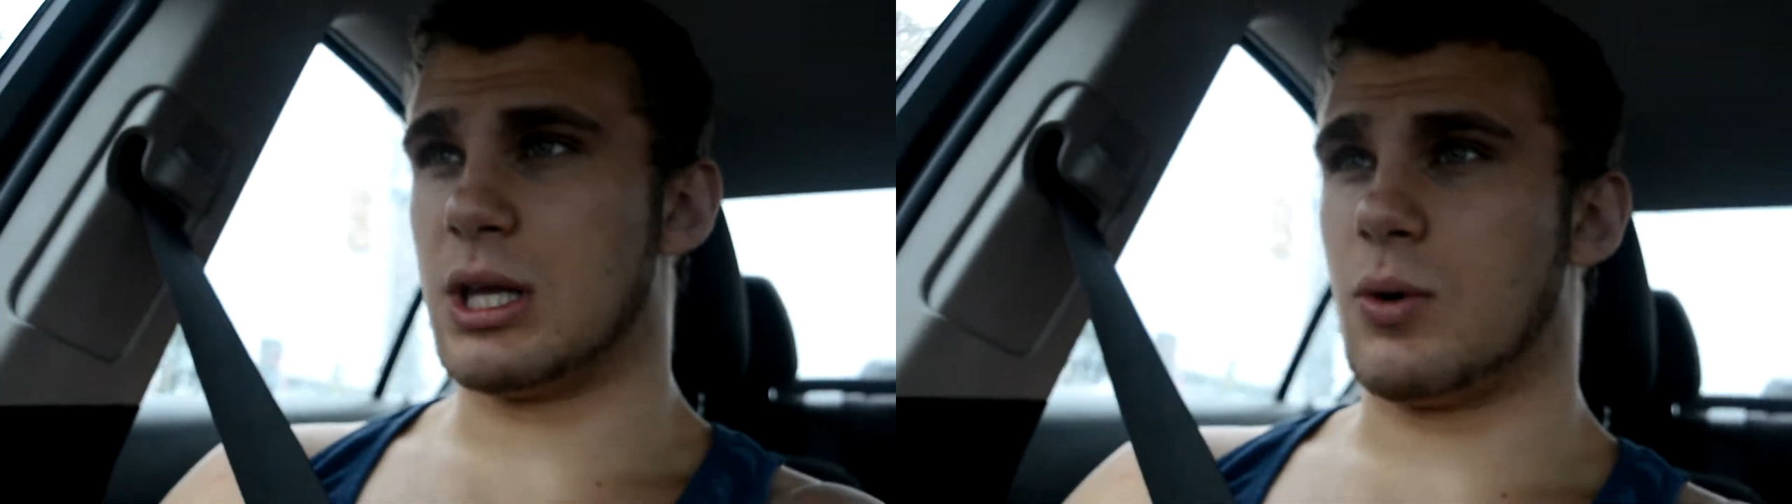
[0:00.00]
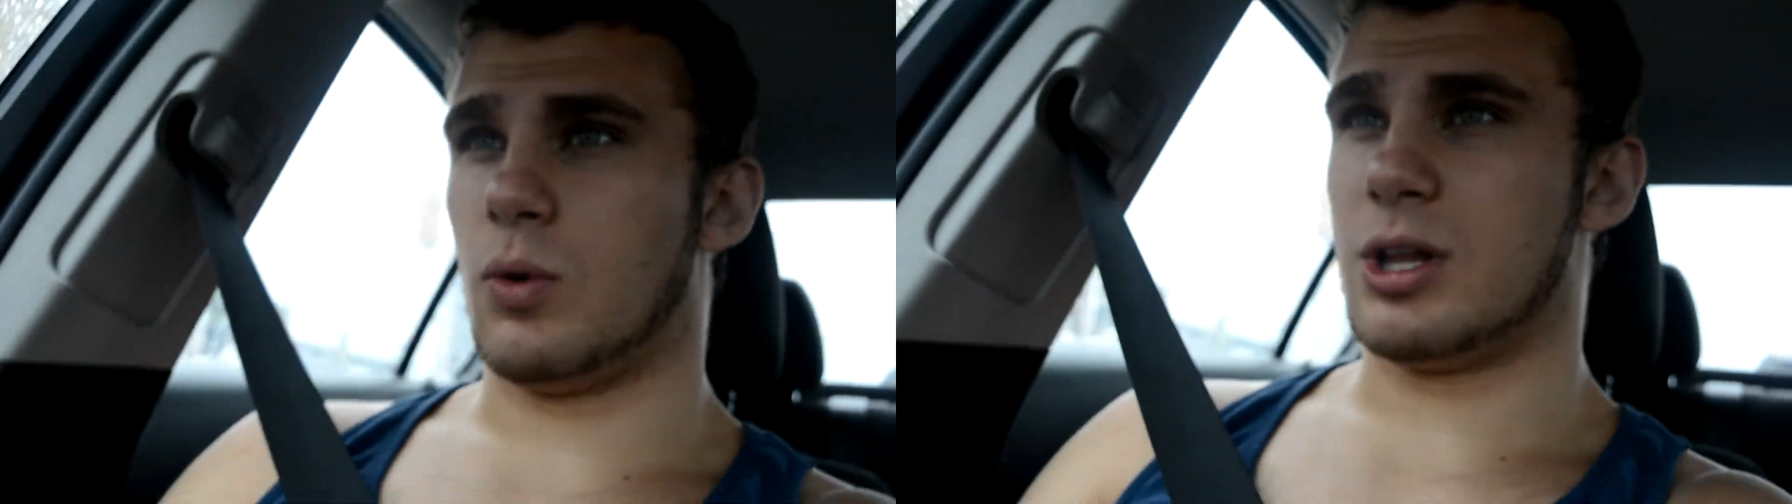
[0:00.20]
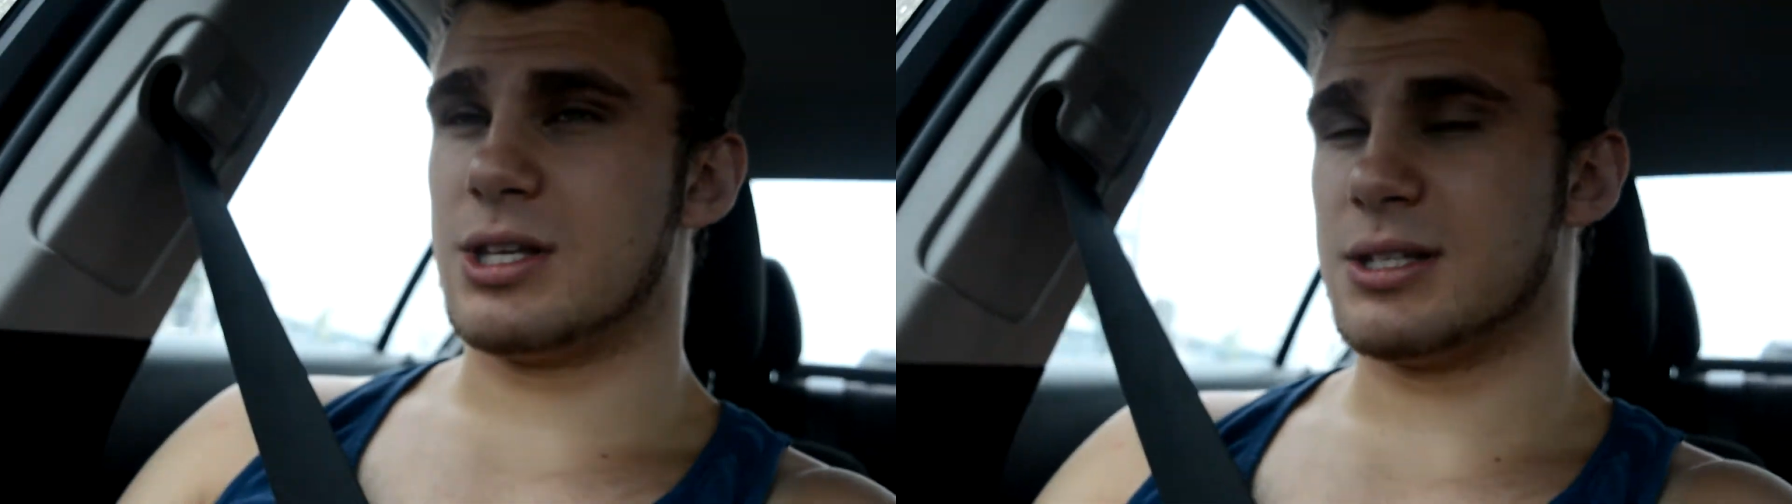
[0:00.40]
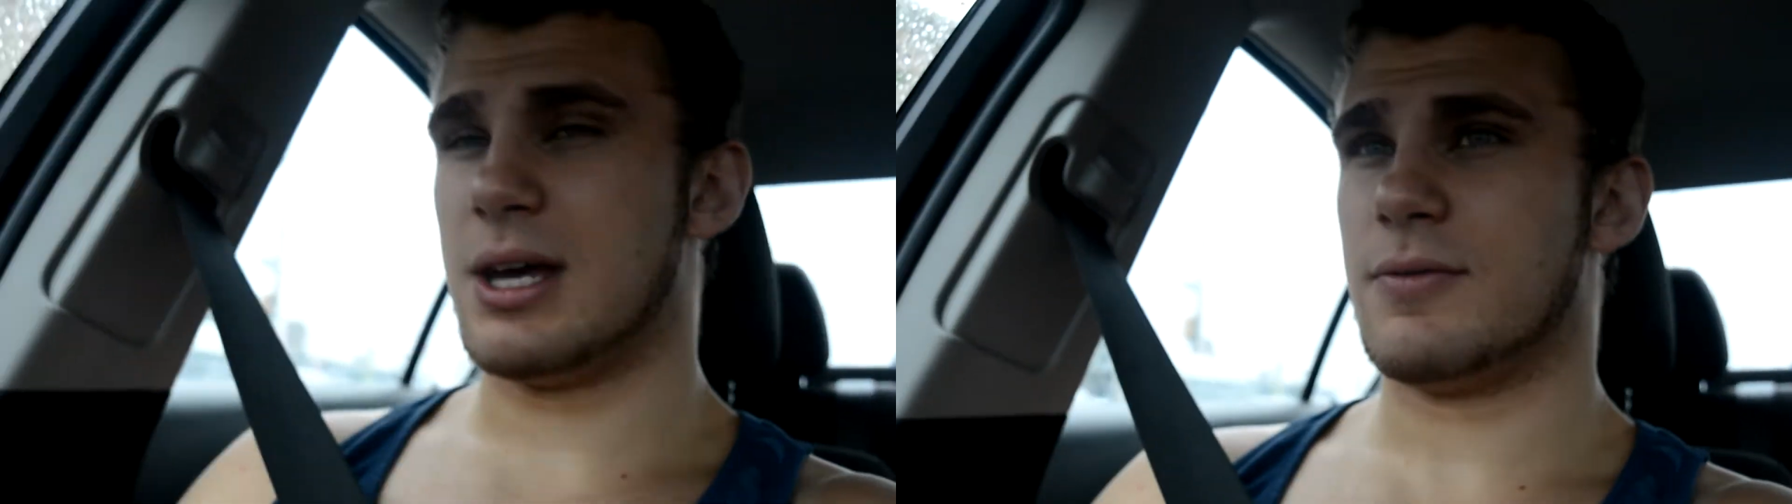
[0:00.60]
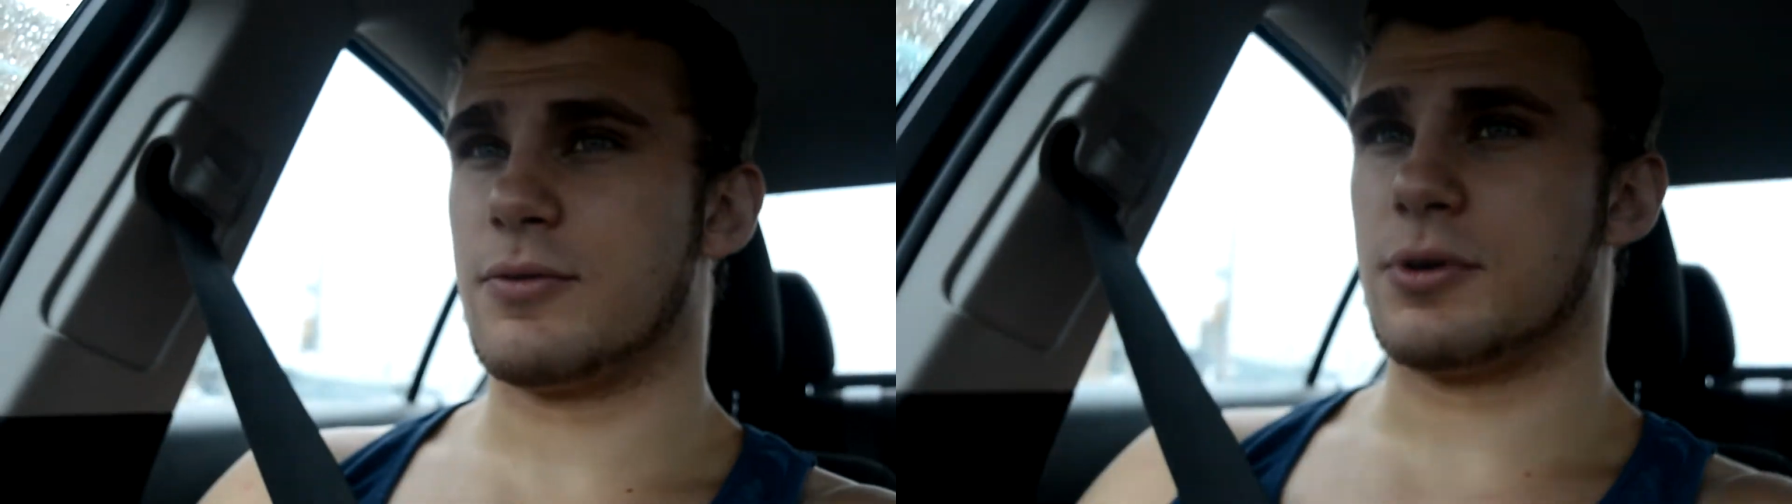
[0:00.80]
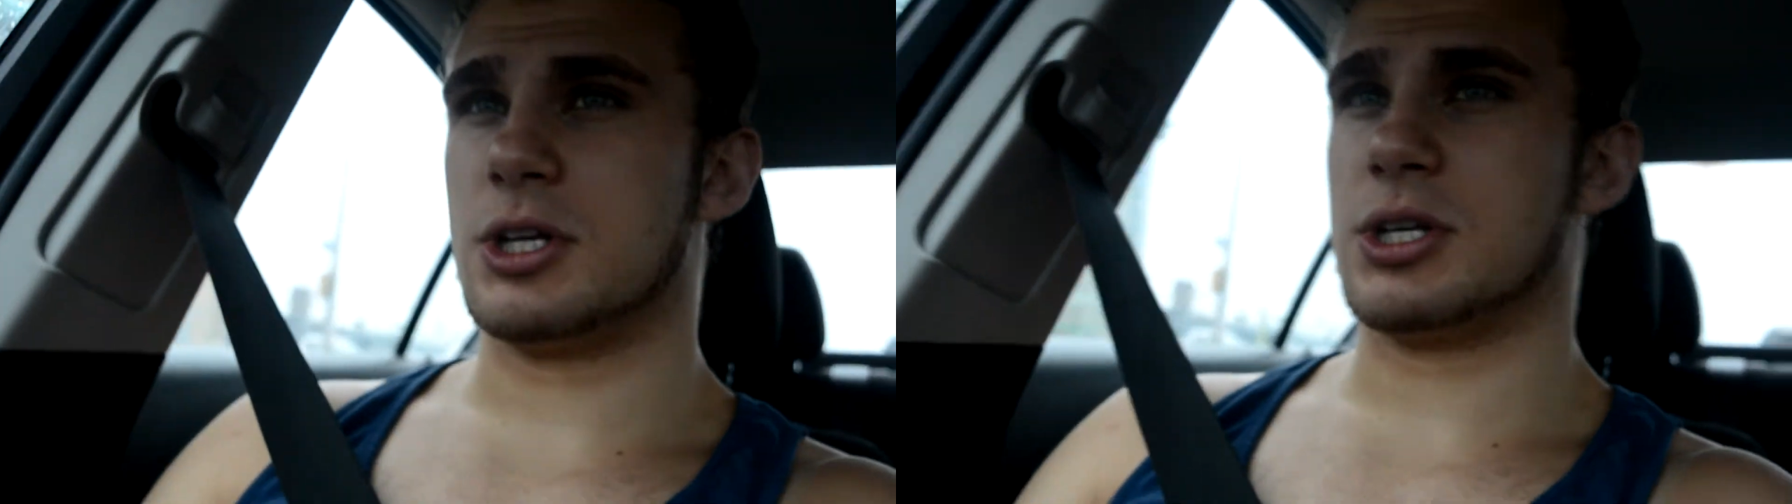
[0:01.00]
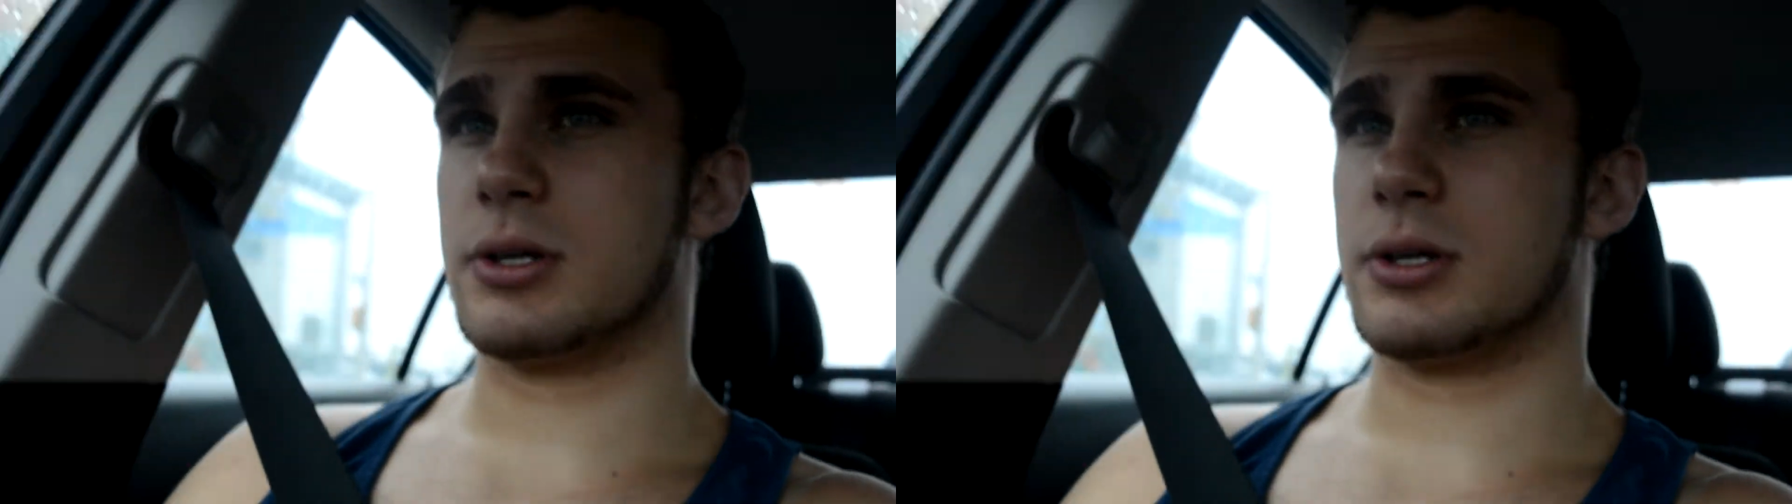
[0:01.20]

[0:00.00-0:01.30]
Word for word: like one set for each